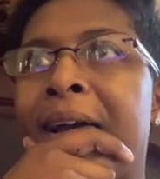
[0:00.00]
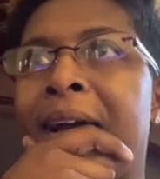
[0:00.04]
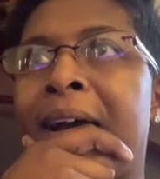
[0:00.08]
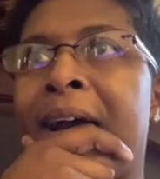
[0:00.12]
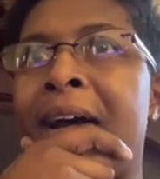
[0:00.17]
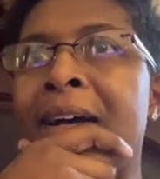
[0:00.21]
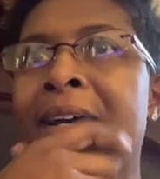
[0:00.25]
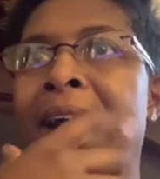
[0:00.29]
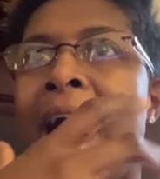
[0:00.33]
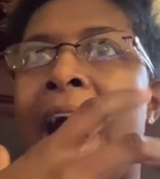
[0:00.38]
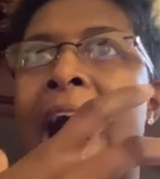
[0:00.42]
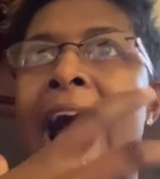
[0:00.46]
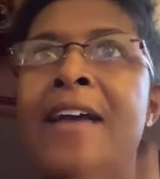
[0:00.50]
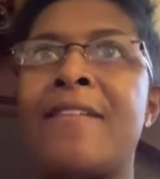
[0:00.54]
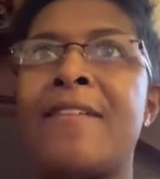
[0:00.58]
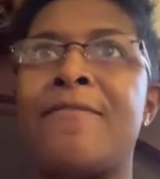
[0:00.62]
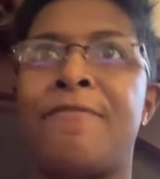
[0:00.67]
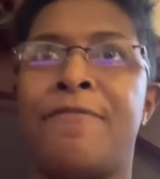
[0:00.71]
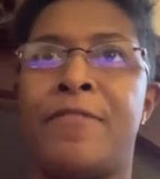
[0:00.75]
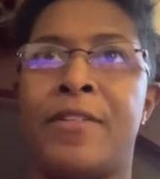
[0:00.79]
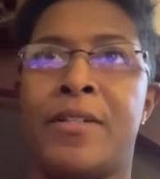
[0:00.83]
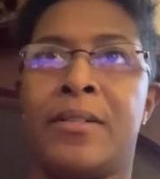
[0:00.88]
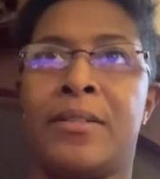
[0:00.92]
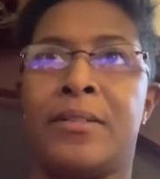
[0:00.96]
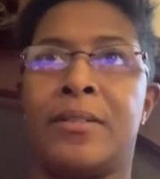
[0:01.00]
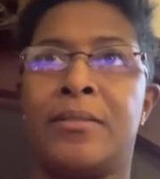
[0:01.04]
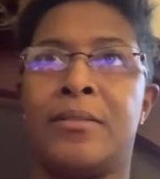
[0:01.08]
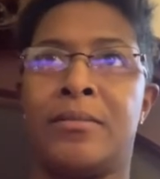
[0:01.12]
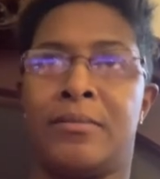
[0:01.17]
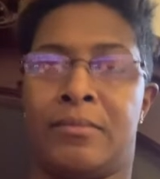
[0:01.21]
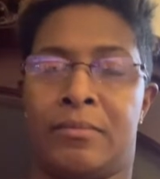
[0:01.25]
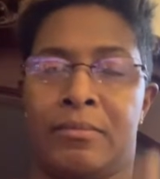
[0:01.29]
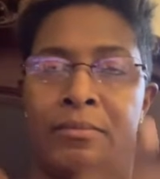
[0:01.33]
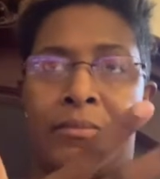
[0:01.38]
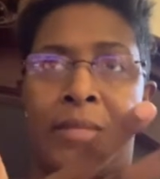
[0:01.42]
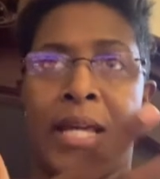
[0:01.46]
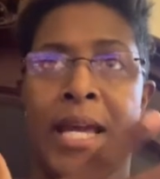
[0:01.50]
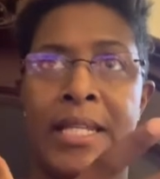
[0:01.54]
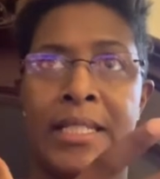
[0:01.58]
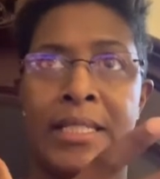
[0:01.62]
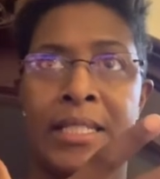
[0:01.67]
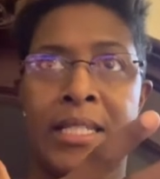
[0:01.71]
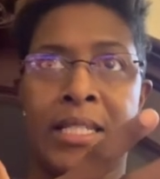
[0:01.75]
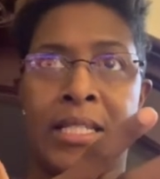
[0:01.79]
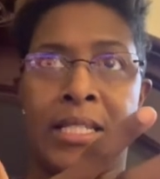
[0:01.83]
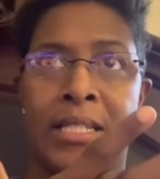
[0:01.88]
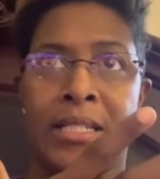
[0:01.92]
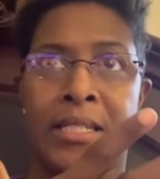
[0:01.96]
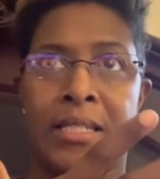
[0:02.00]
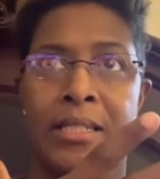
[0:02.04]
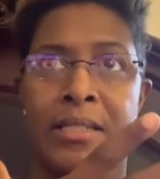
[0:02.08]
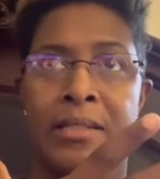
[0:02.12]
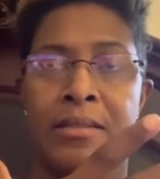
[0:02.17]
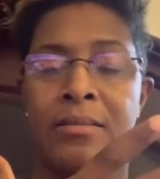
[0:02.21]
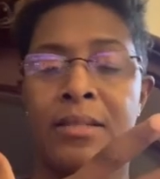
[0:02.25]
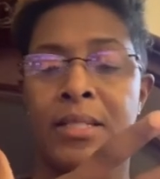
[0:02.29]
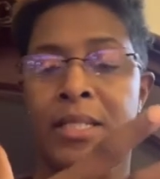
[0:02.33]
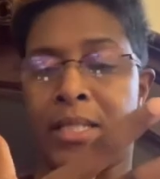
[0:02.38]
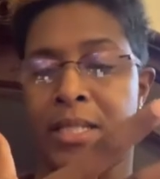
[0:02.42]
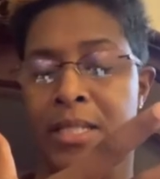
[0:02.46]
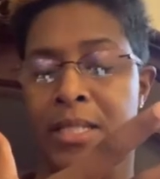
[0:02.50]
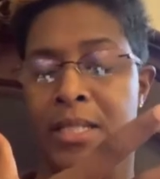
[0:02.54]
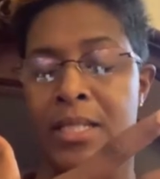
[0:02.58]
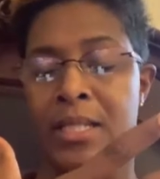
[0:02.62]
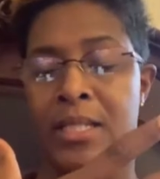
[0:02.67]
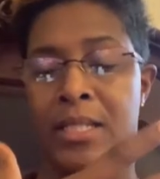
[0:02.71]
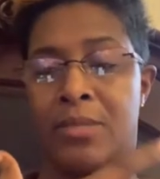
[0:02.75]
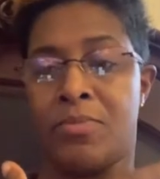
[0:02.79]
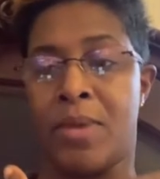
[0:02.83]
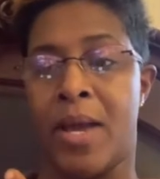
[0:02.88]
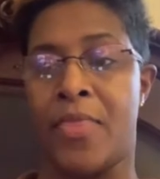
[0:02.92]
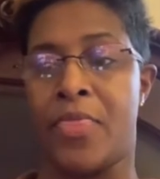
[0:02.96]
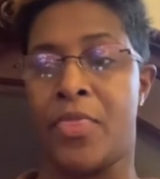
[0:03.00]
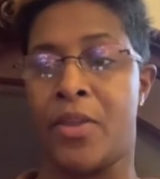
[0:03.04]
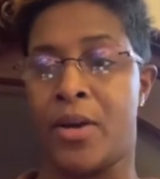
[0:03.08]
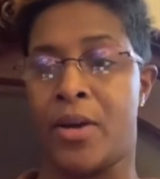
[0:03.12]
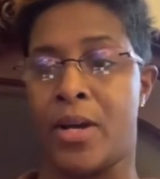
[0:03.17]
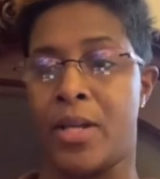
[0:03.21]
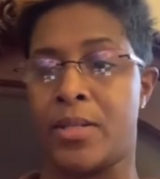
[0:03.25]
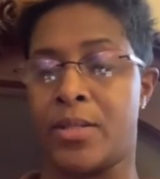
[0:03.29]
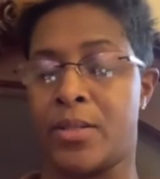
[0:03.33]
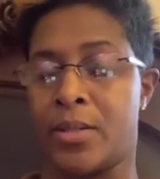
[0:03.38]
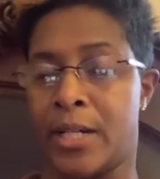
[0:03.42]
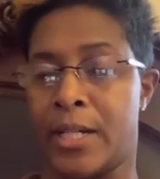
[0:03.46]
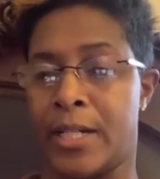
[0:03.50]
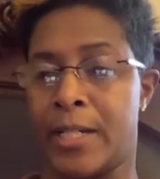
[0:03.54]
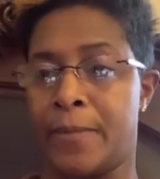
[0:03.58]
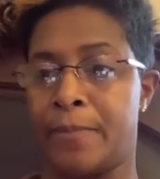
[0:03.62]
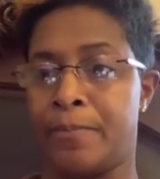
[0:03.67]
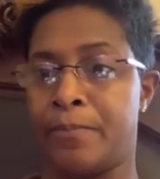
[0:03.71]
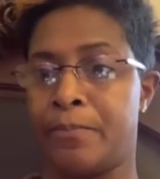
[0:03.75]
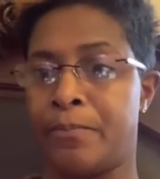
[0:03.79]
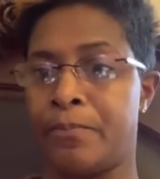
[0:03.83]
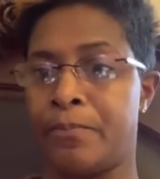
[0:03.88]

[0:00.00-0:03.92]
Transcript: I I feel like this. This is this is my thoughts, okay?